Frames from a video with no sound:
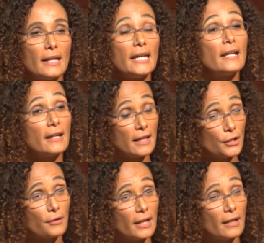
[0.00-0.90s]
in an
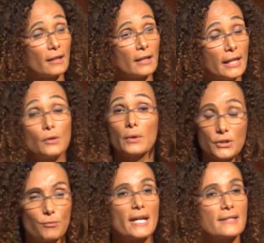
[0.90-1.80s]
era in
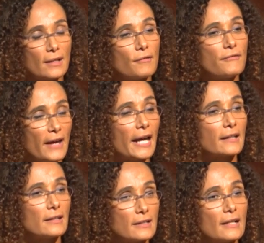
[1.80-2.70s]
which race, in
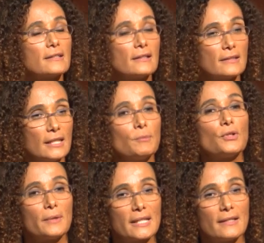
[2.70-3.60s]
fact, doesn't seem
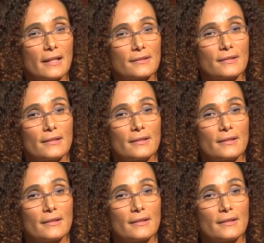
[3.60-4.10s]
to exist.